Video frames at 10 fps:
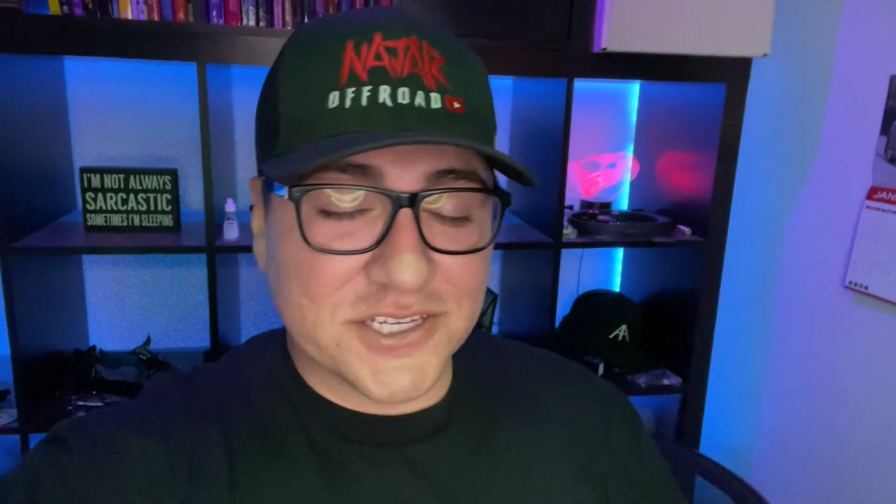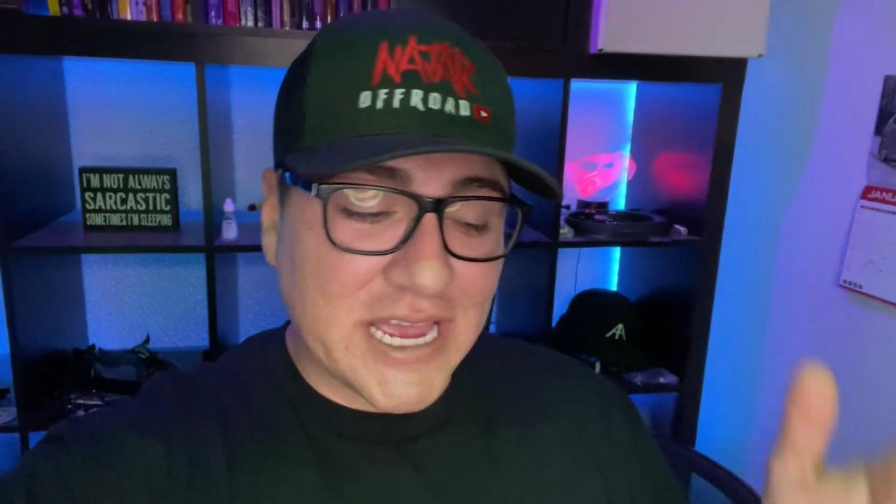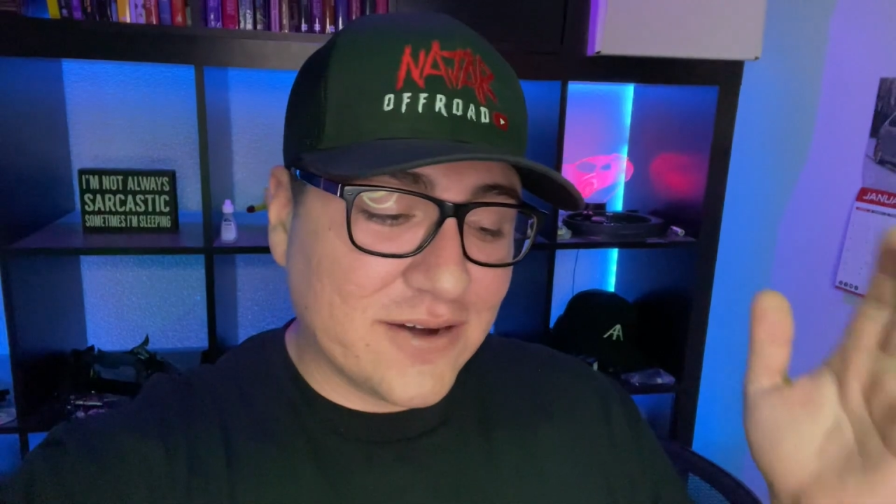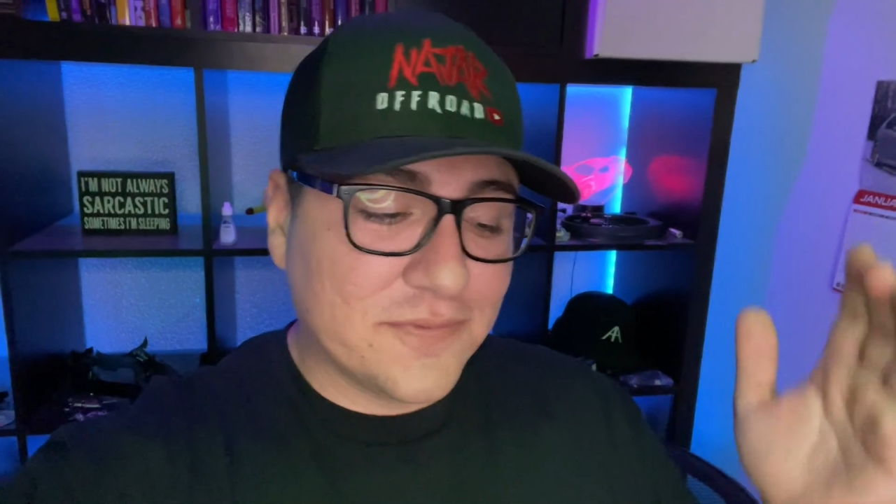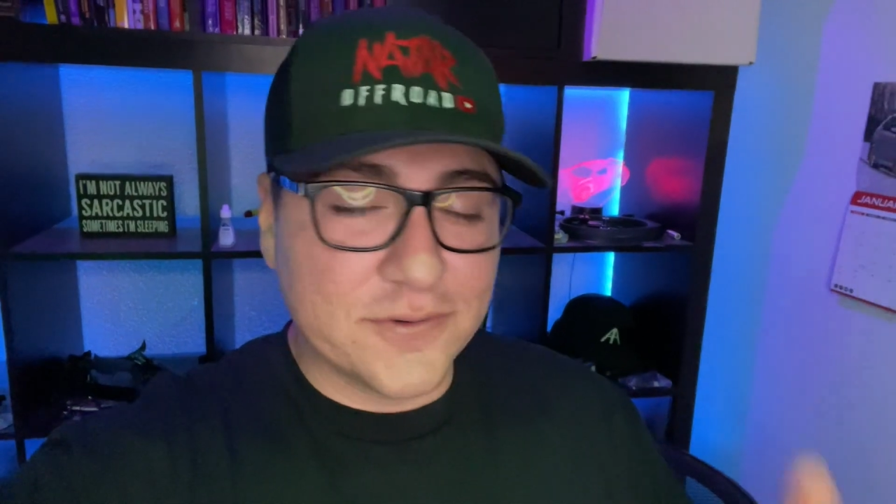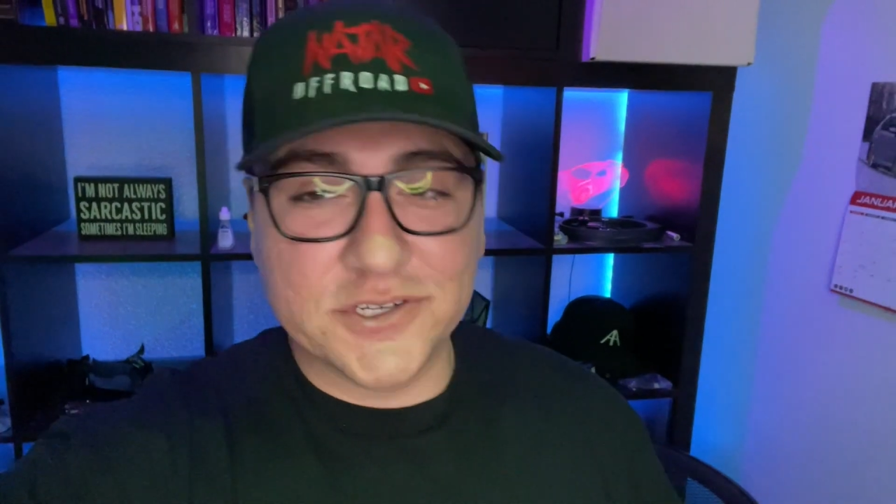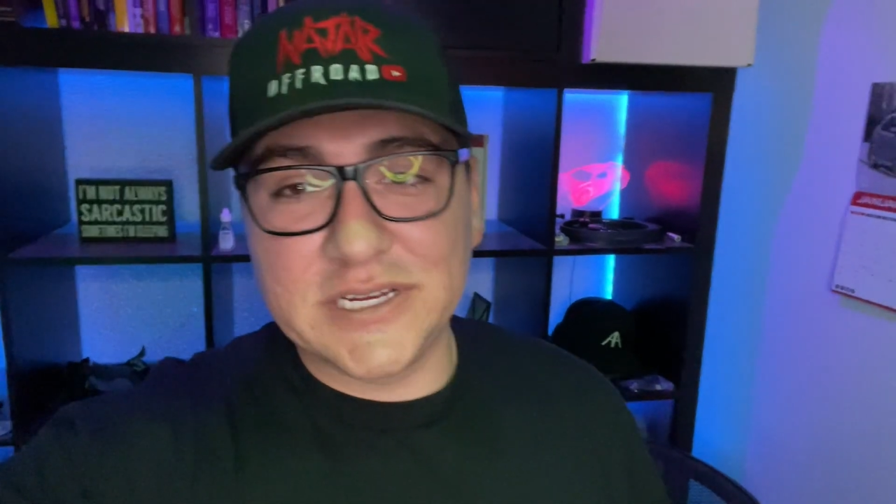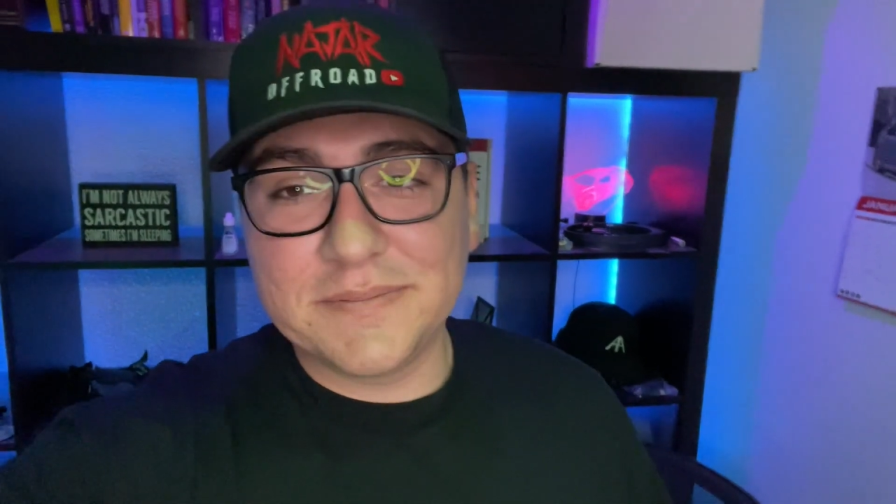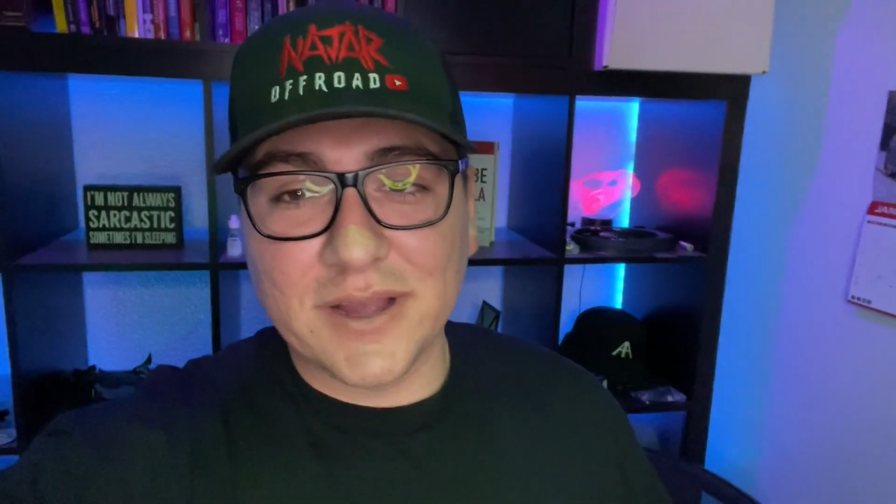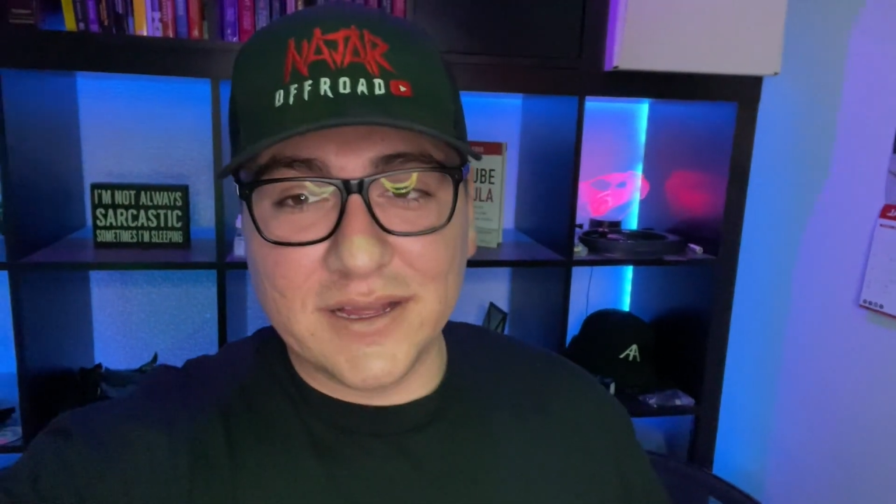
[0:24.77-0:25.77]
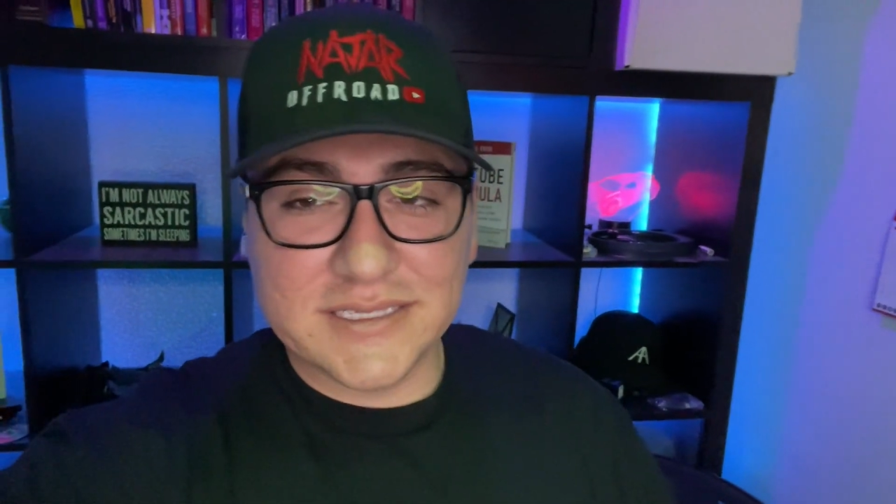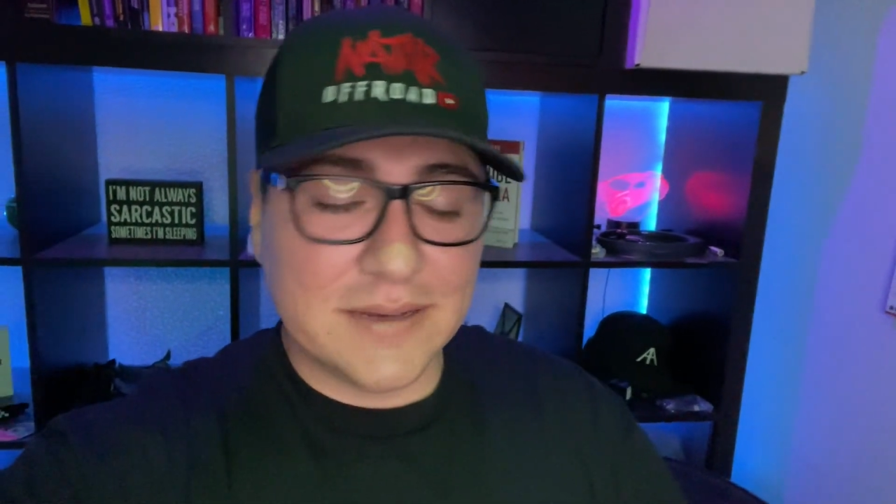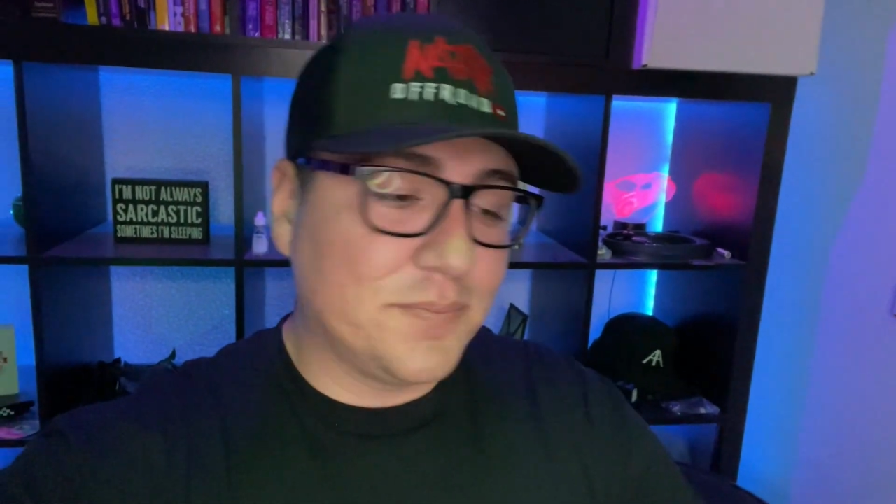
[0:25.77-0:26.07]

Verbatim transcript: channel for Jeep content,